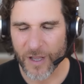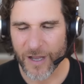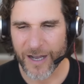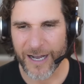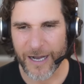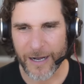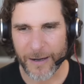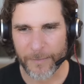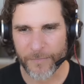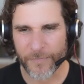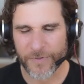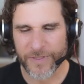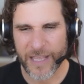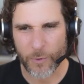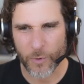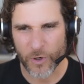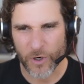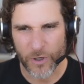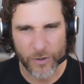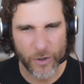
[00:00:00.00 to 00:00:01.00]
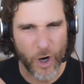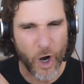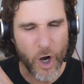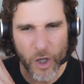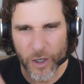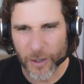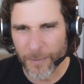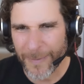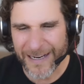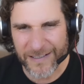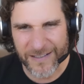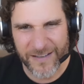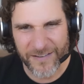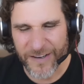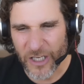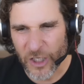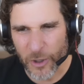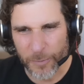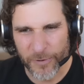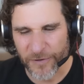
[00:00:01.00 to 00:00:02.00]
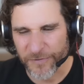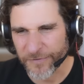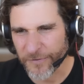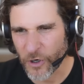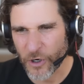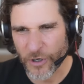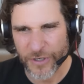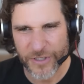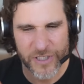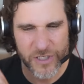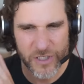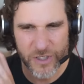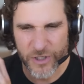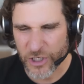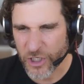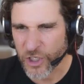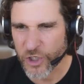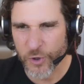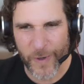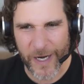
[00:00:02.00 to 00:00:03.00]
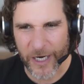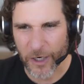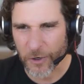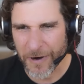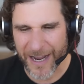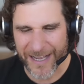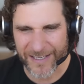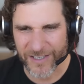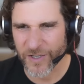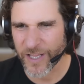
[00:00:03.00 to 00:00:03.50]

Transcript: Um, they were all about developer first, the street cred.